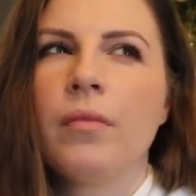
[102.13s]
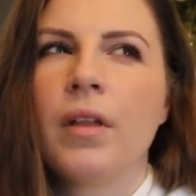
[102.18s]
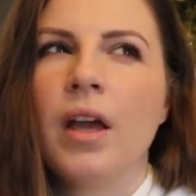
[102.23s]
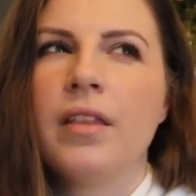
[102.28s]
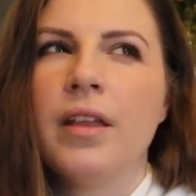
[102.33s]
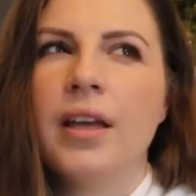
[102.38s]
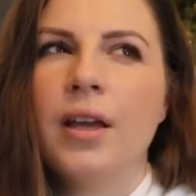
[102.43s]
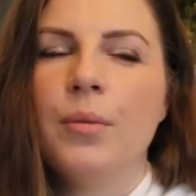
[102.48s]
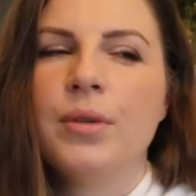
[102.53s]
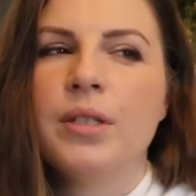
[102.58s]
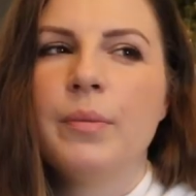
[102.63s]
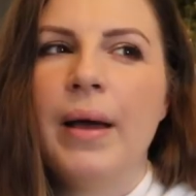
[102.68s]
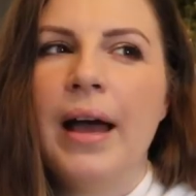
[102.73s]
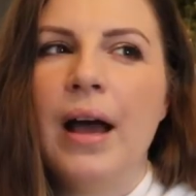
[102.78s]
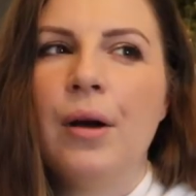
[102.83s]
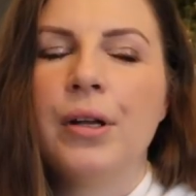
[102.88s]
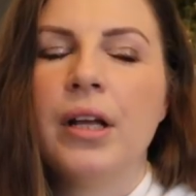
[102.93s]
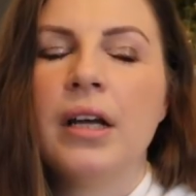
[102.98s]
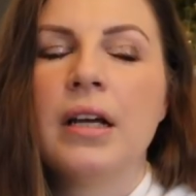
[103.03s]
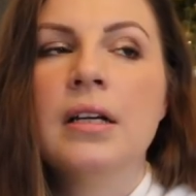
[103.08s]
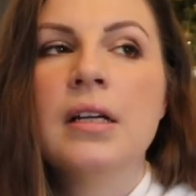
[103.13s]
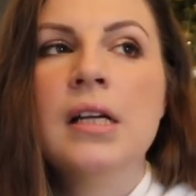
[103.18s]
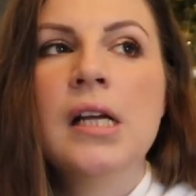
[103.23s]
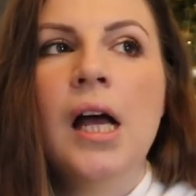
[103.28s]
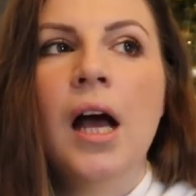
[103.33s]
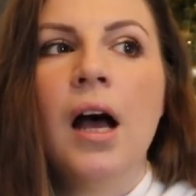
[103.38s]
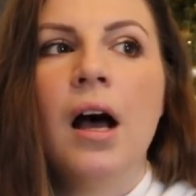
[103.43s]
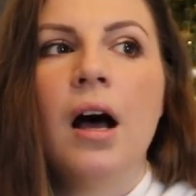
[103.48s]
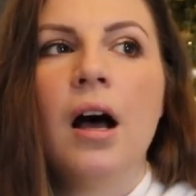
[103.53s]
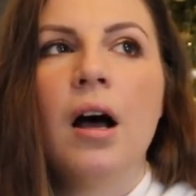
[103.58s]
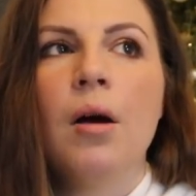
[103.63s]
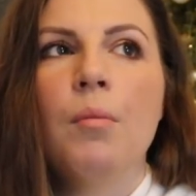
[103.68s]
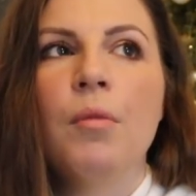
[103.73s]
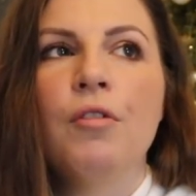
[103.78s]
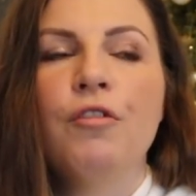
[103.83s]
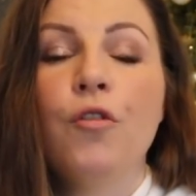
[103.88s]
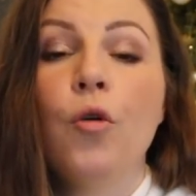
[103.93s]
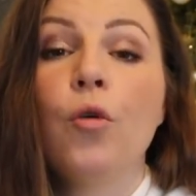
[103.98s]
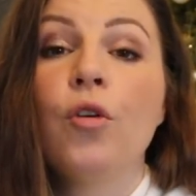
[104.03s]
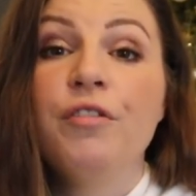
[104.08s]
I think it was a powder
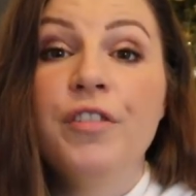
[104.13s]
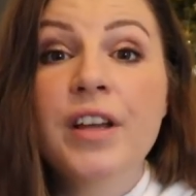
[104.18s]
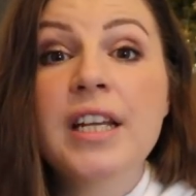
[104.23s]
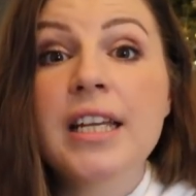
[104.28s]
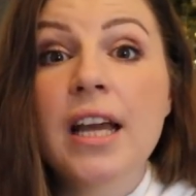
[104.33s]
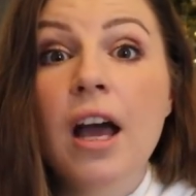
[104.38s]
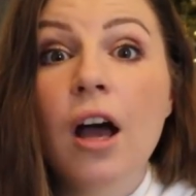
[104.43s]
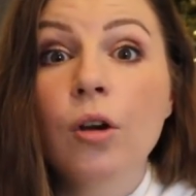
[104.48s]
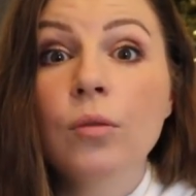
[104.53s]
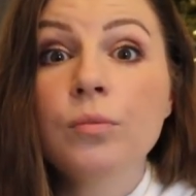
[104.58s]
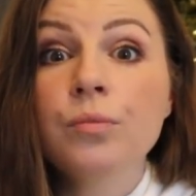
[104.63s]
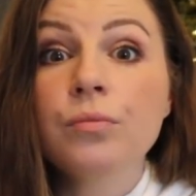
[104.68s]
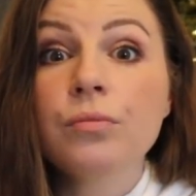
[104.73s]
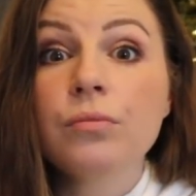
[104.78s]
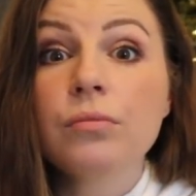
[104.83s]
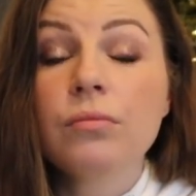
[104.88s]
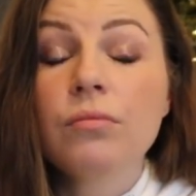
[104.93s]
for a video.